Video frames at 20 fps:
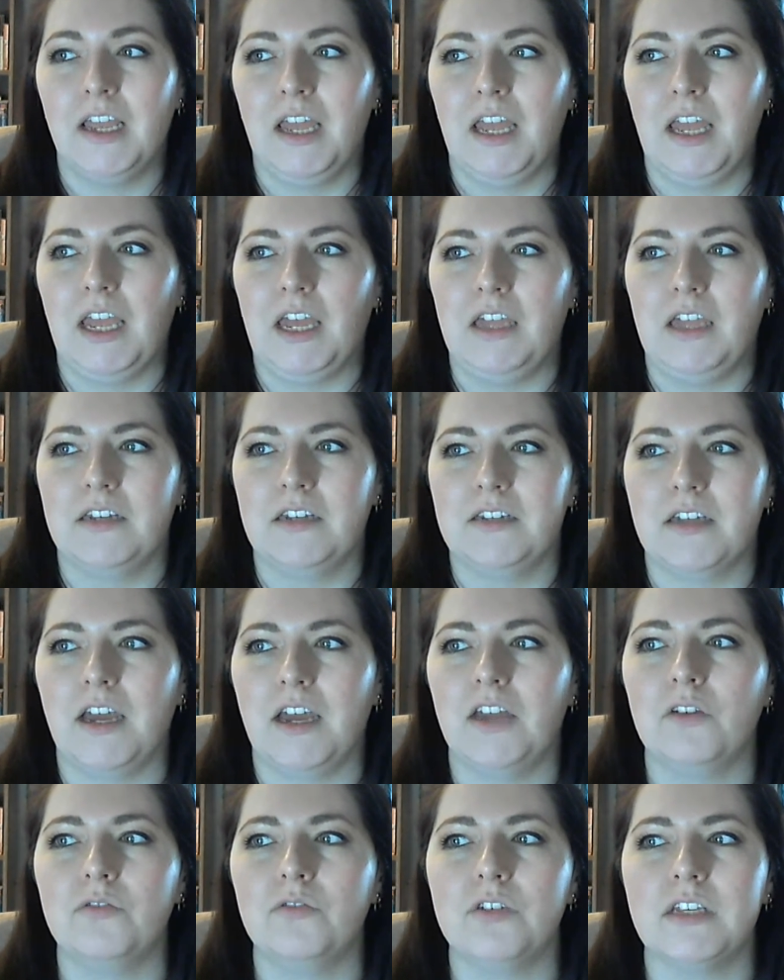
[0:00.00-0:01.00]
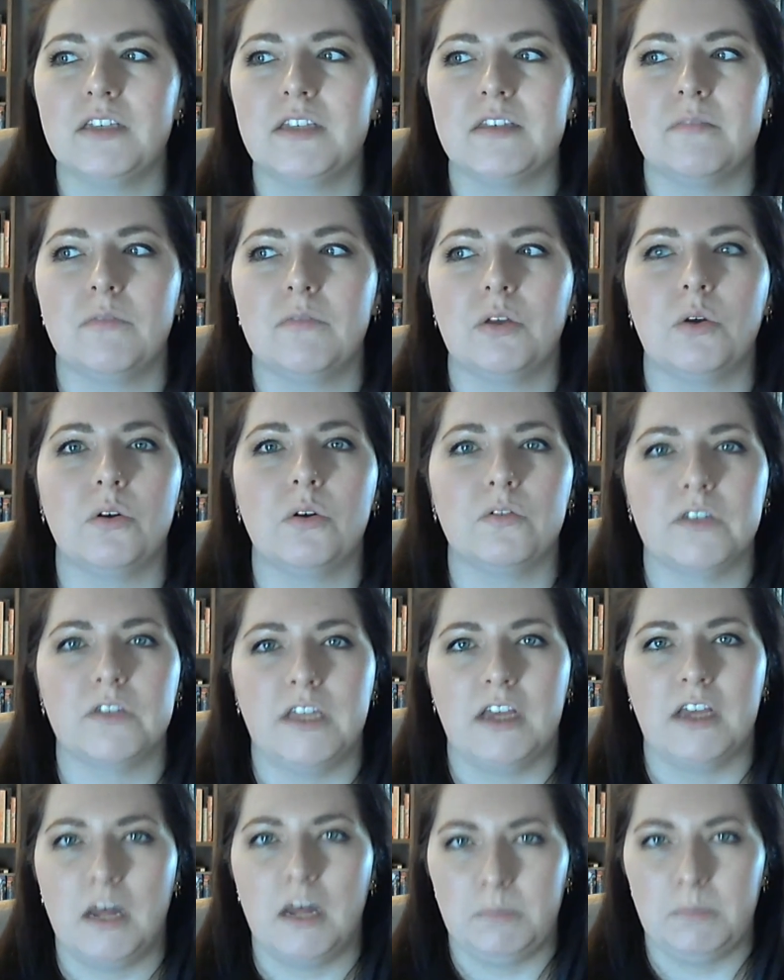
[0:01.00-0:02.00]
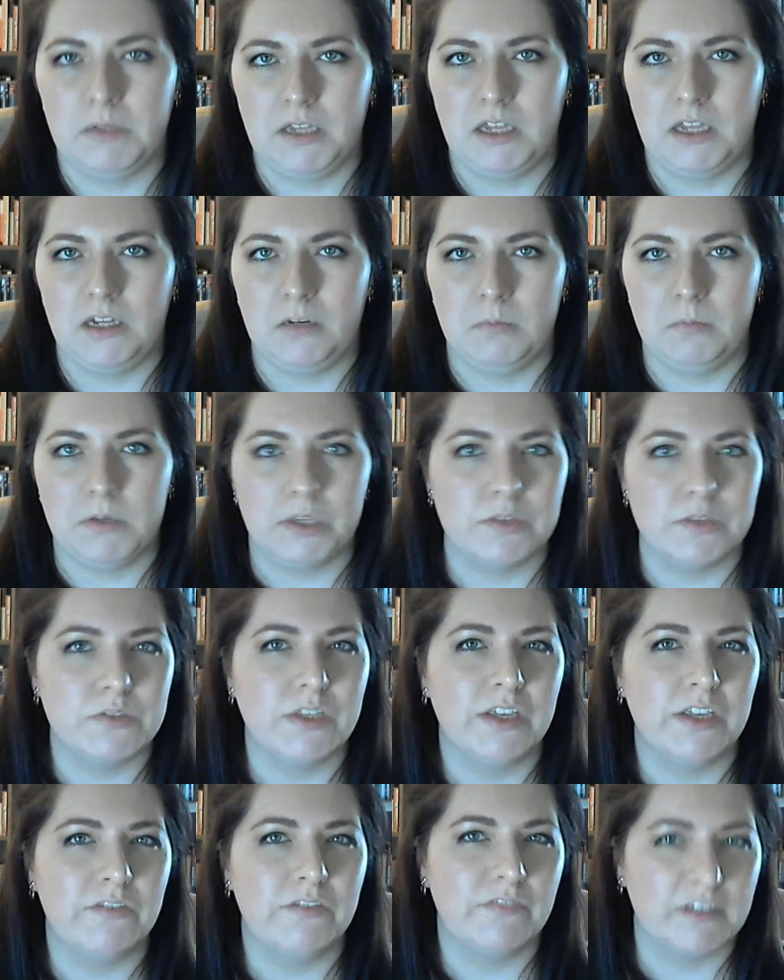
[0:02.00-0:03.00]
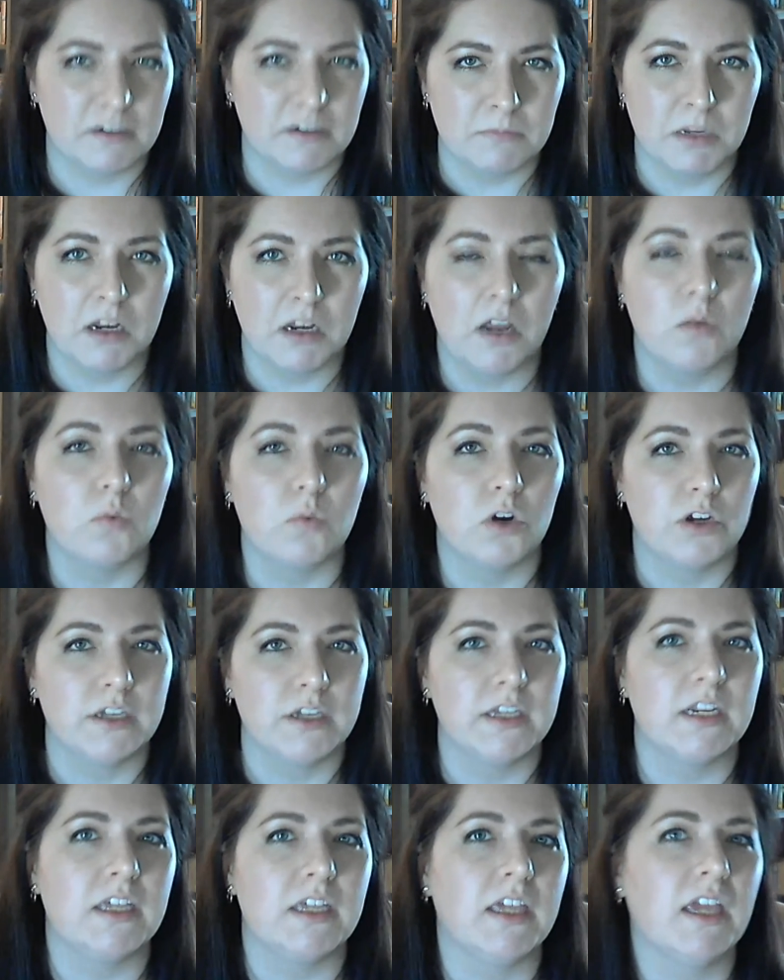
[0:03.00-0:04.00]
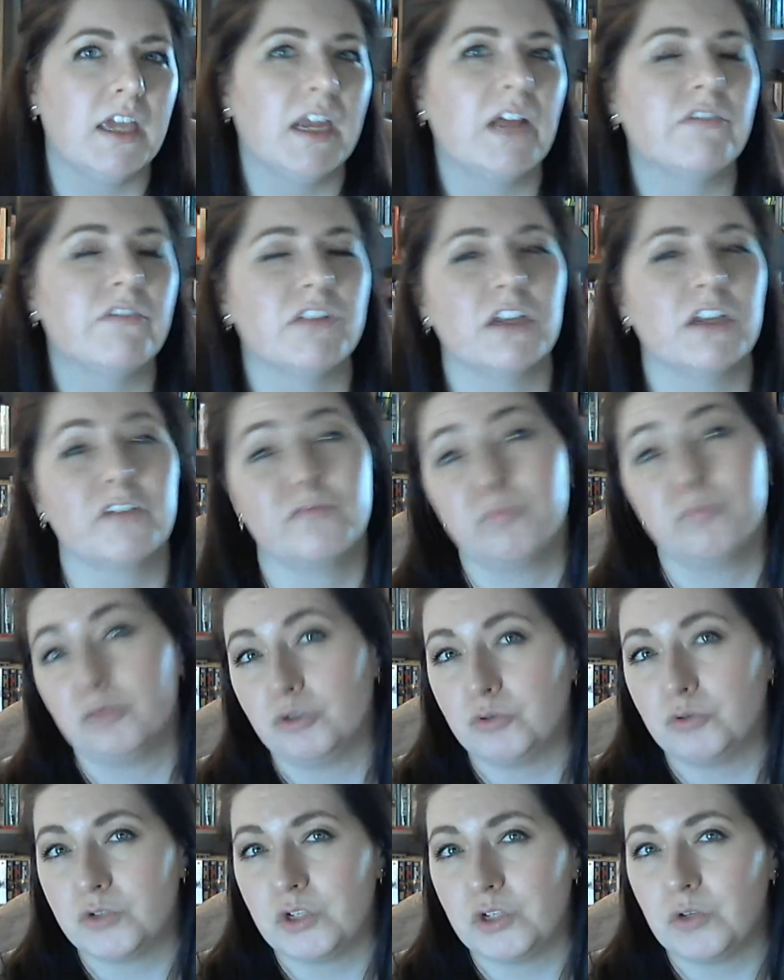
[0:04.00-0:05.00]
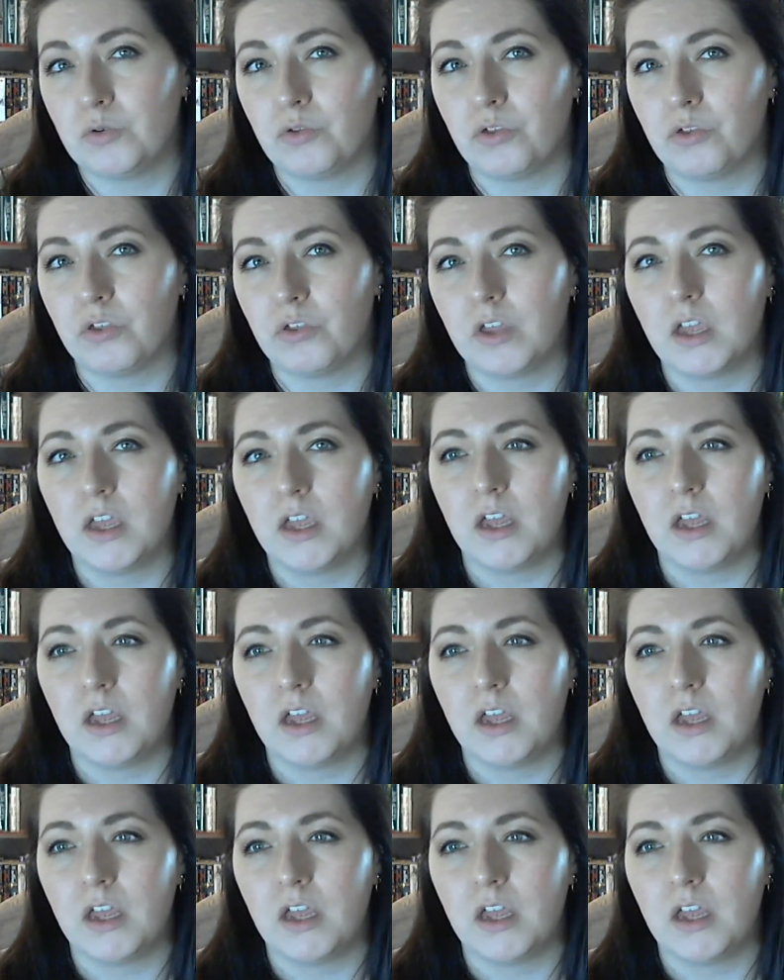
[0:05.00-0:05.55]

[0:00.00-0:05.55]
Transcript: And I don't need something overly complicated because the environment I work in, I can't have a lot of Bluetooth.